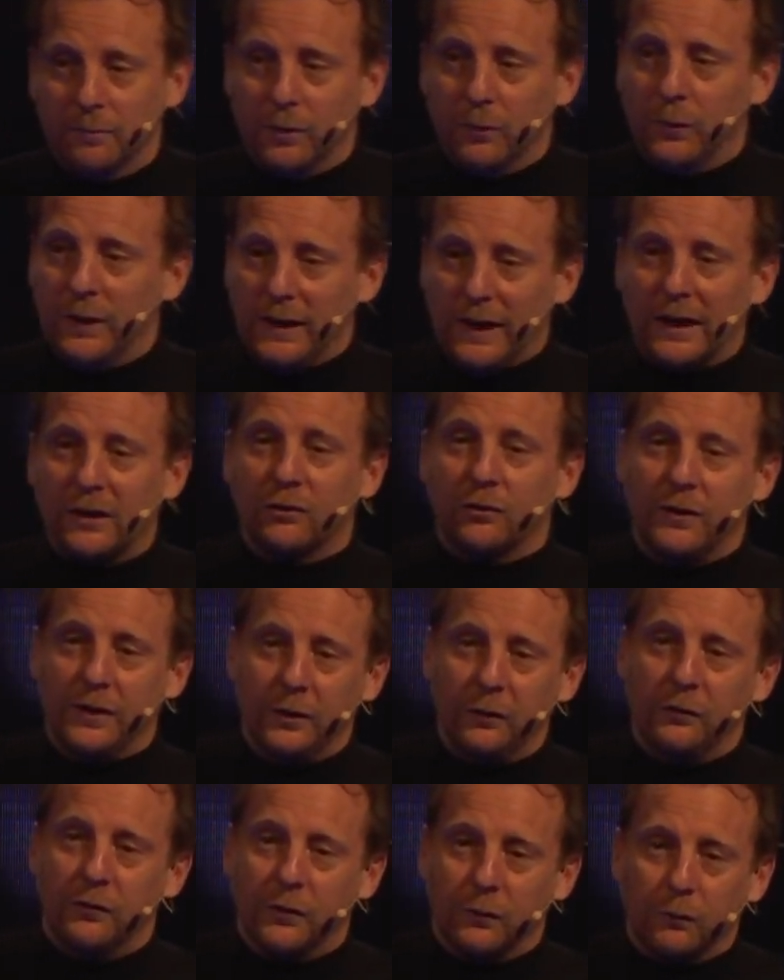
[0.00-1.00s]
but we actually
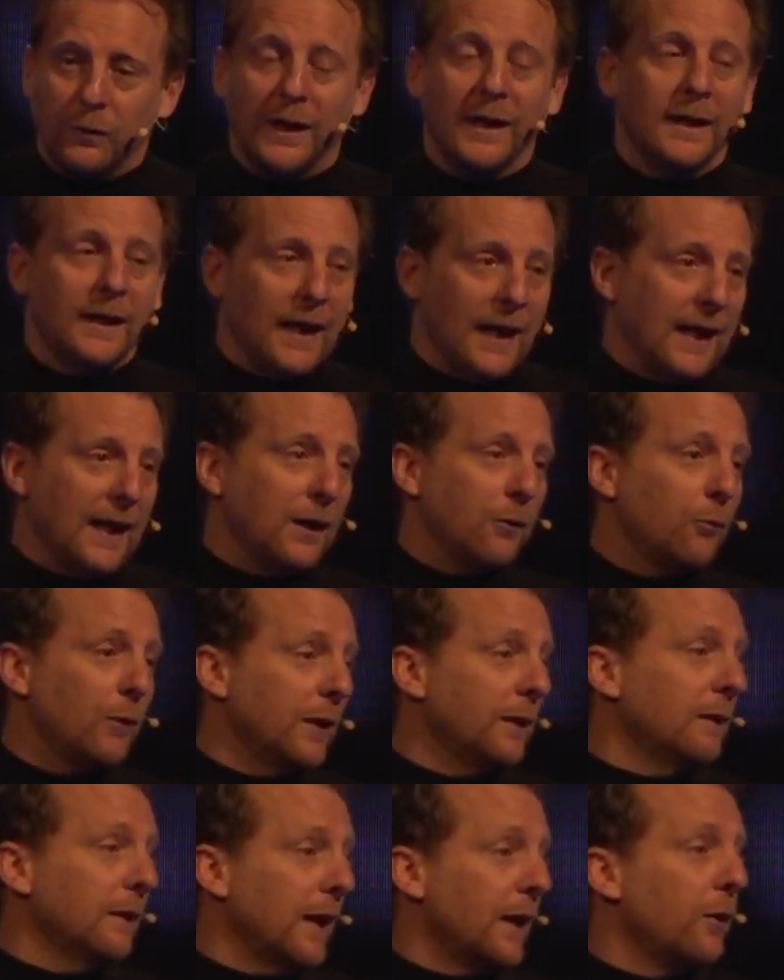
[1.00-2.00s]
used to write
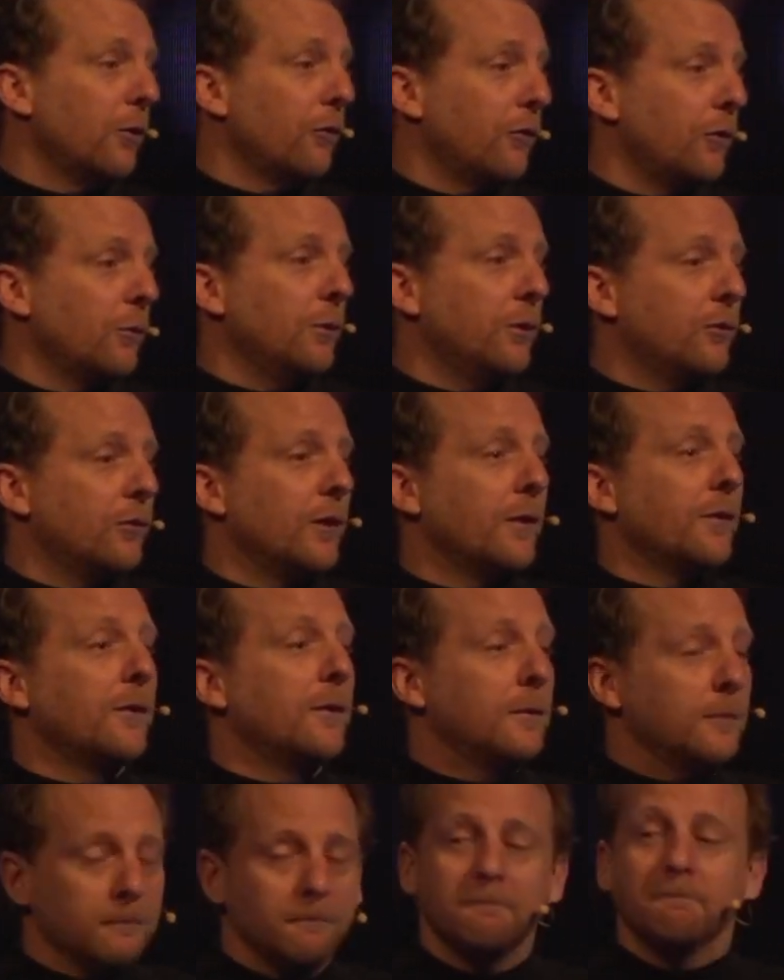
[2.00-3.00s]
handwritten letters to each other.
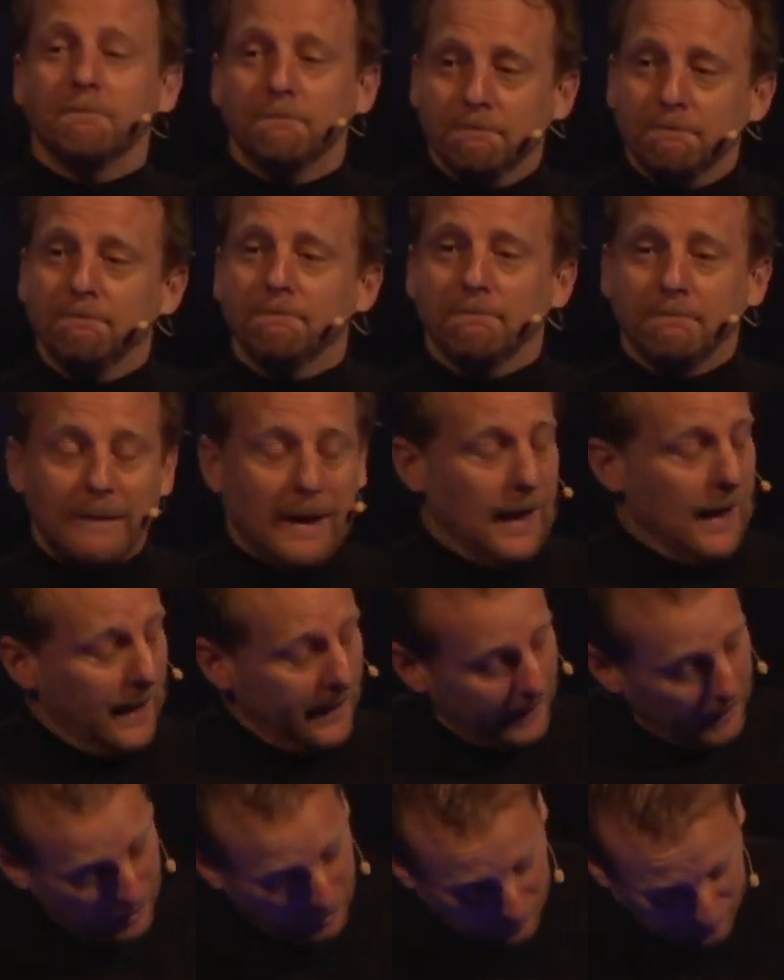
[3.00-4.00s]
I
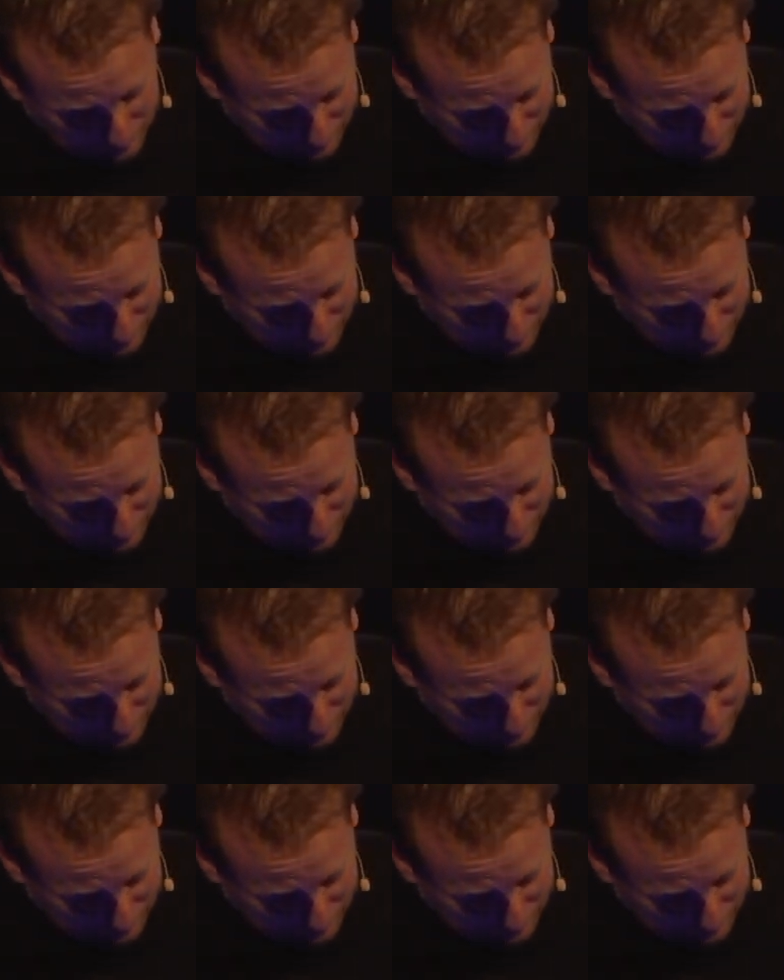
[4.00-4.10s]
know.